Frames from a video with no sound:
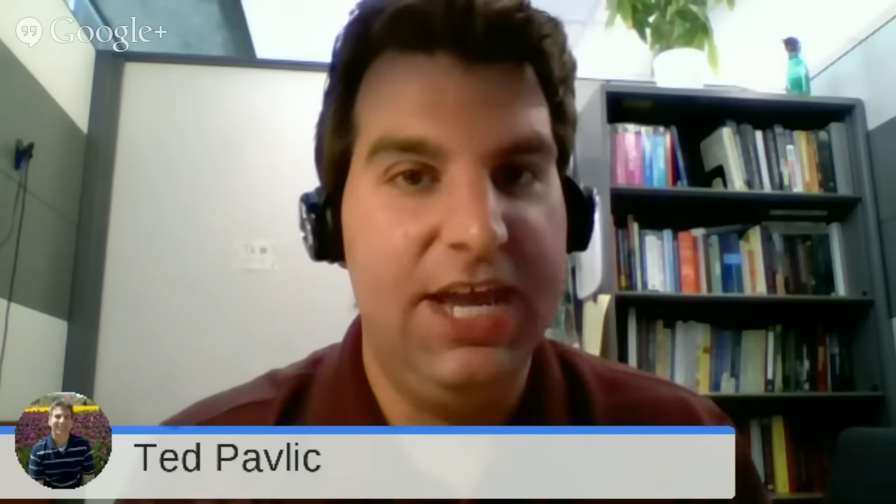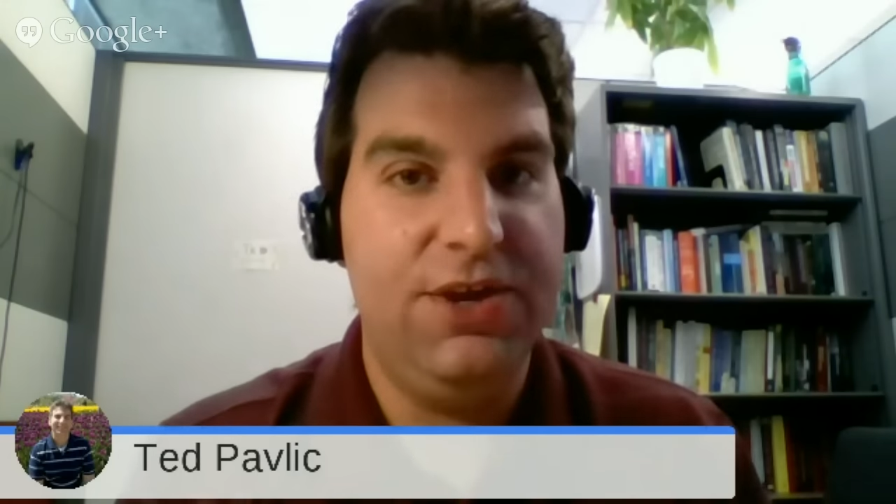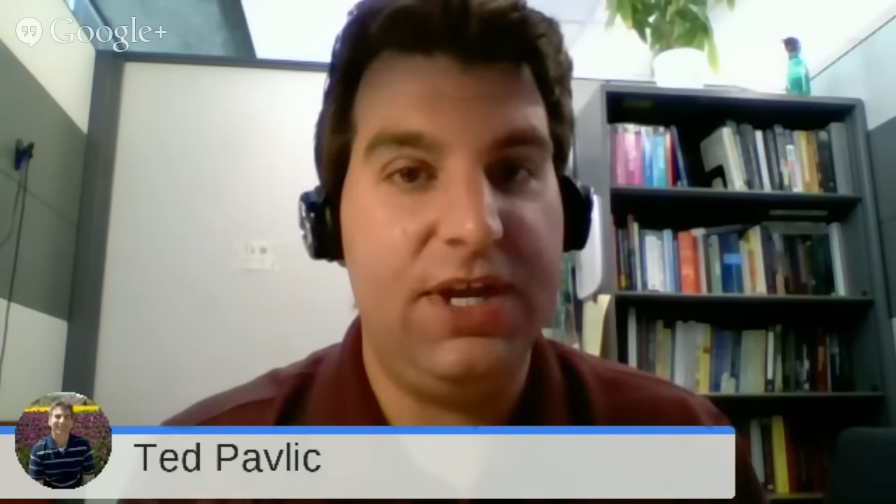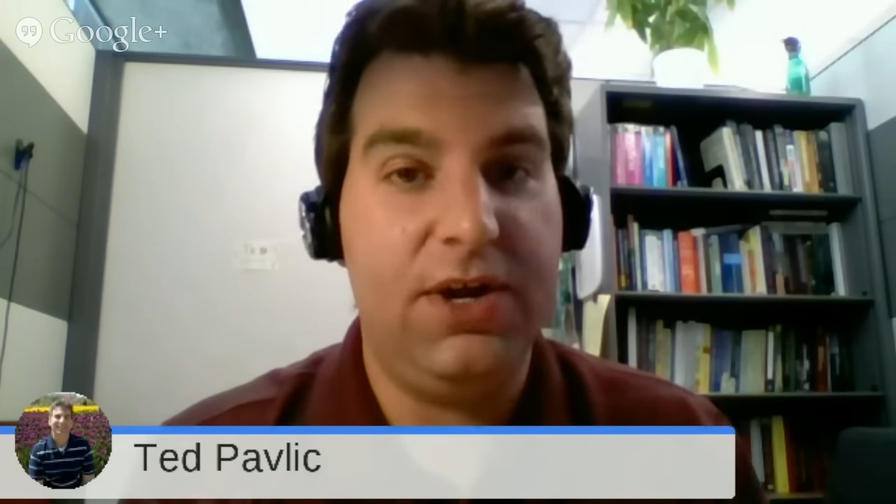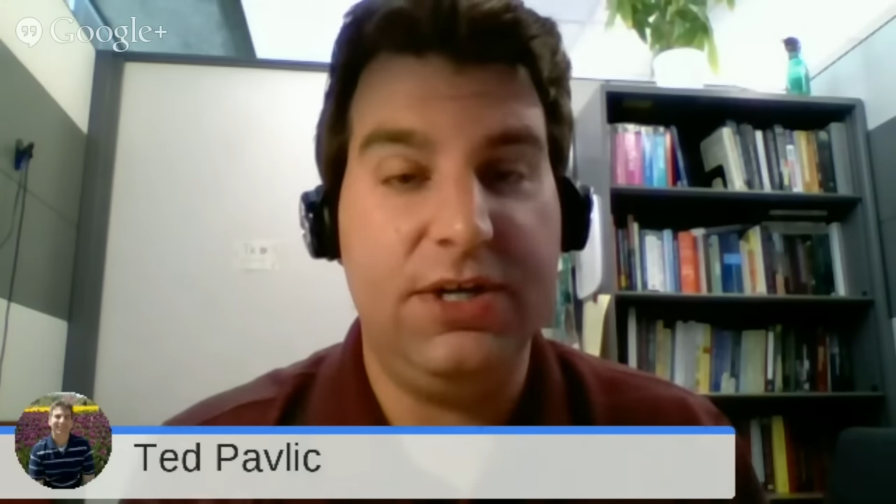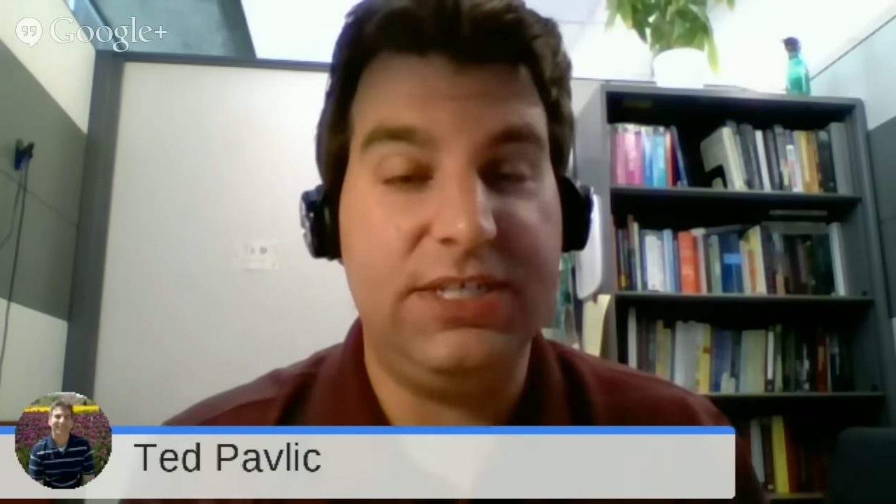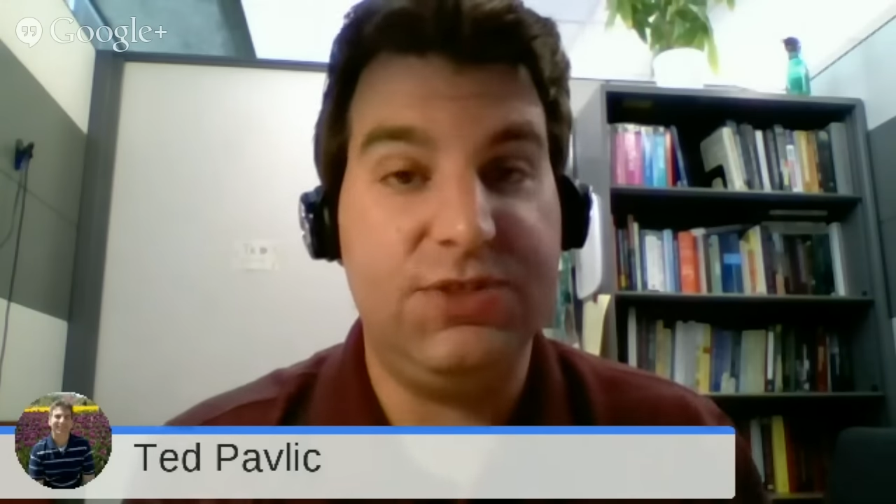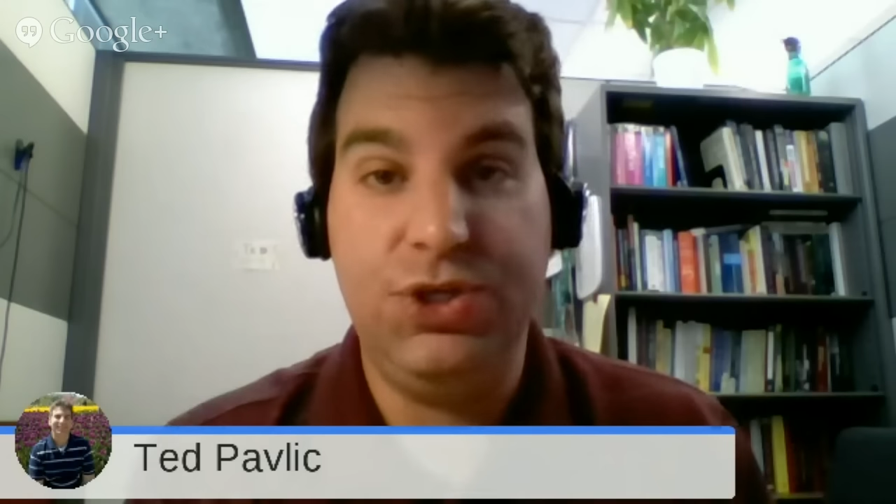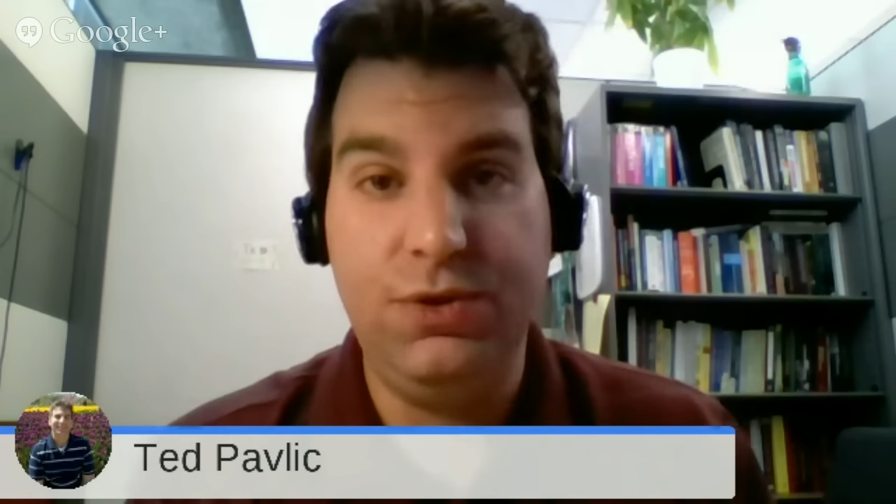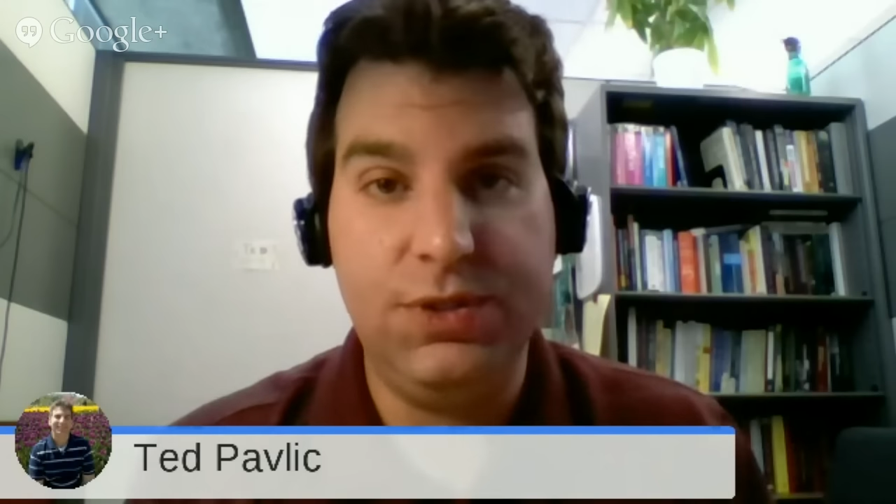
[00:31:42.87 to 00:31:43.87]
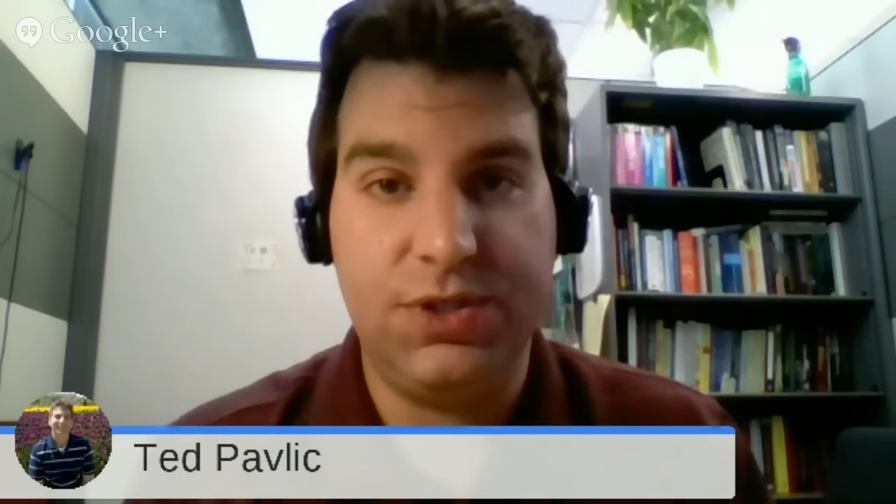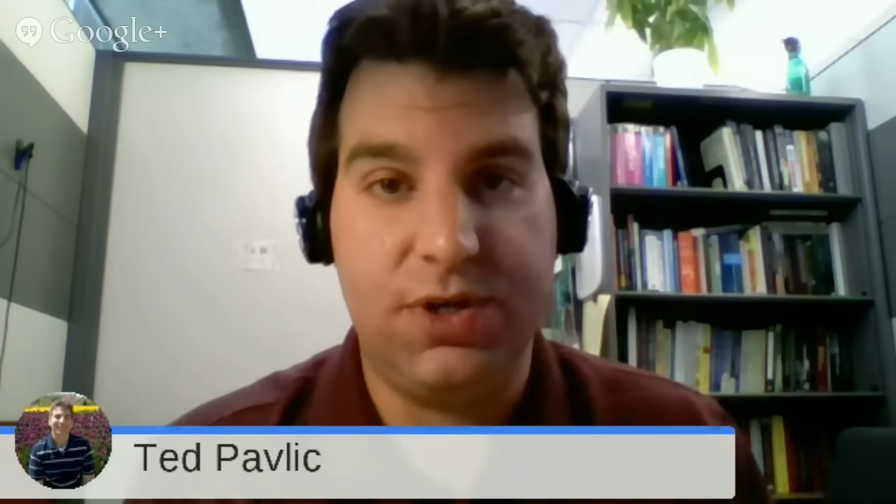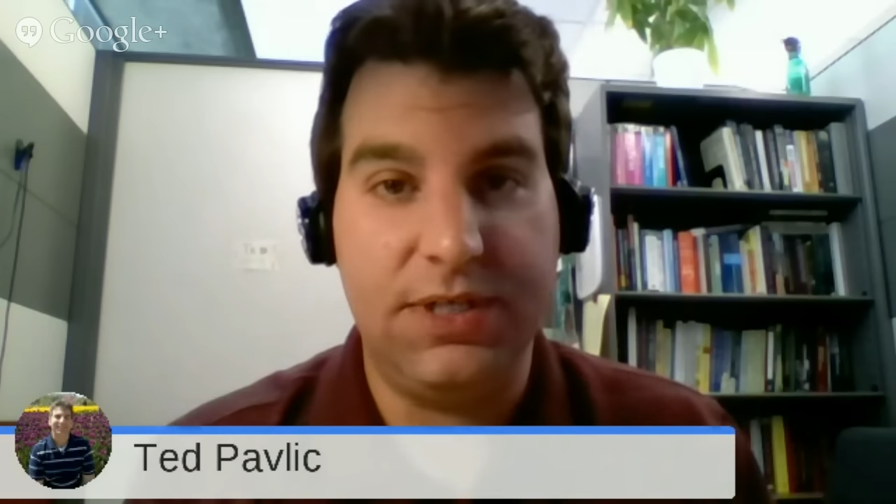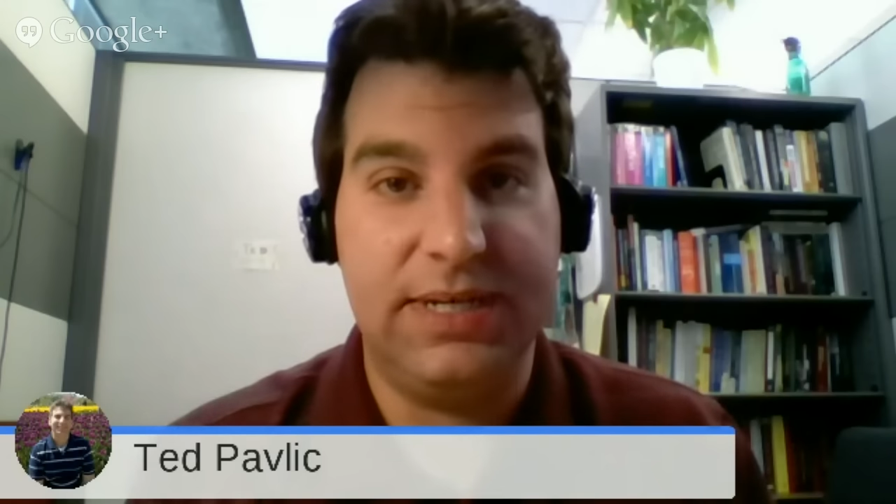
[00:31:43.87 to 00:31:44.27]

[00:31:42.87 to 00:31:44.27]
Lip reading: You can call yourself two strong